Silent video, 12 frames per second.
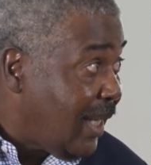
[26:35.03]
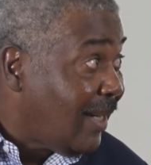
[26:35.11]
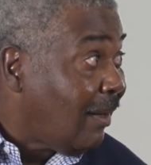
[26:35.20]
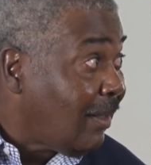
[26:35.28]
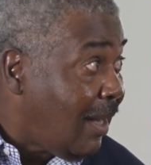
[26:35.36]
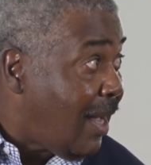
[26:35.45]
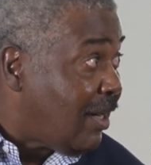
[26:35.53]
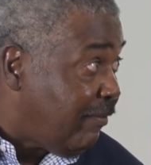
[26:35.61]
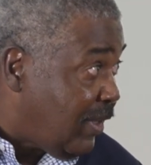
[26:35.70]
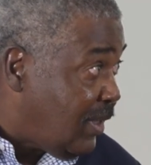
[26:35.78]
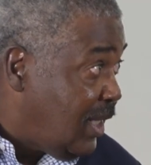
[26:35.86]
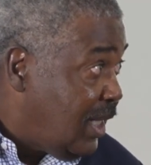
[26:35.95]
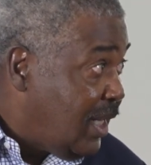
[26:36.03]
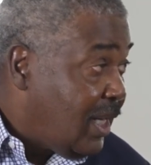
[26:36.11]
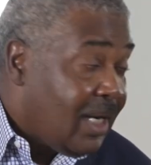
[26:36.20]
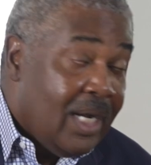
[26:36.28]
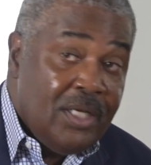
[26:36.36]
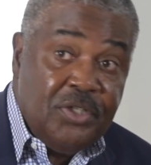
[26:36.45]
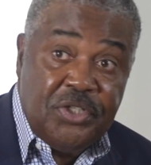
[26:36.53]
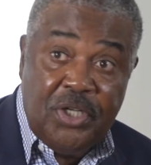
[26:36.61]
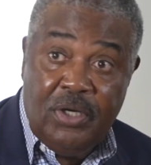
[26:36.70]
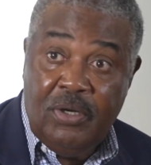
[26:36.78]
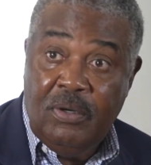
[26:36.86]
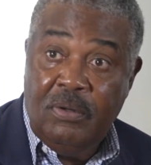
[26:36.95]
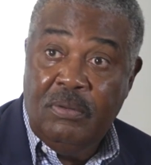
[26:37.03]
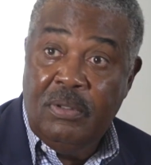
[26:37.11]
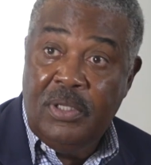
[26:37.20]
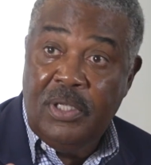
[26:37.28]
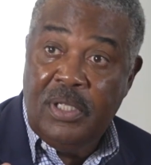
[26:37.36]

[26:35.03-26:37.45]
and a lot of it. And so